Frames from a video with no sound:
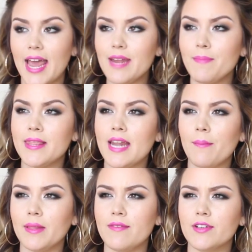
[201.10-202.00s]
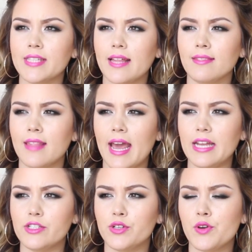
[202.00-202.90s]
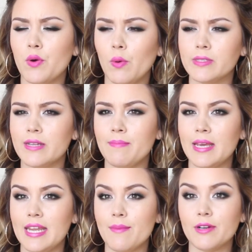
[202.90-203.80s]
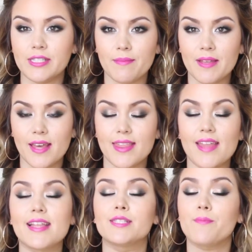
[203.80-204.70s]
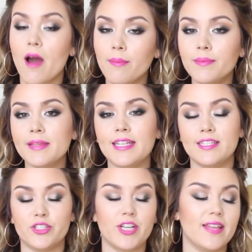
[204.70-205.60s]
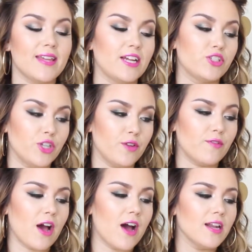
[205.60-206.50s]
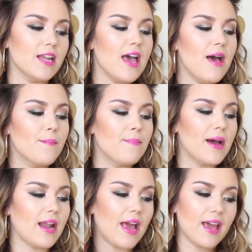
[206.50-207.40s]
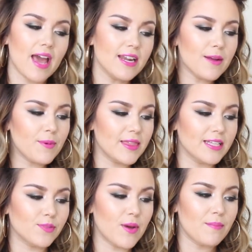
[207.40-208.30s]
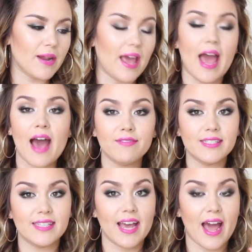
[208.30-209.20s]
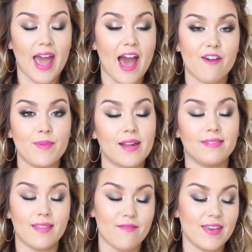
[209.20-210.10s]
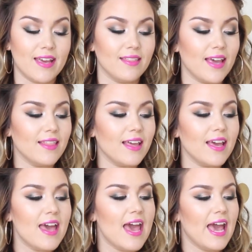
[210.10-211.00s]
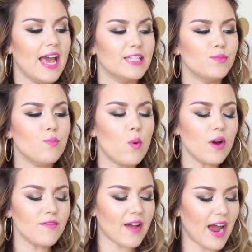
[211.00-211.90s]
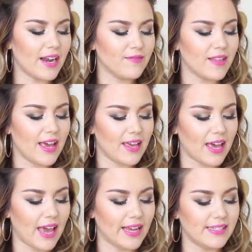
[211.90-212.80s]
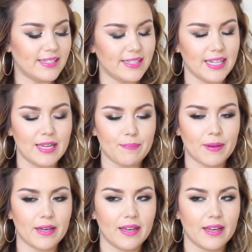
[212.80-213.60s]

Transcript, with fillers: light, but then I believe there's like light golden medium or something like that. That's probably the shade that I should have got, but I ended up with this one. But I have to say I have been loving it lately. It's more of kind of like a deep,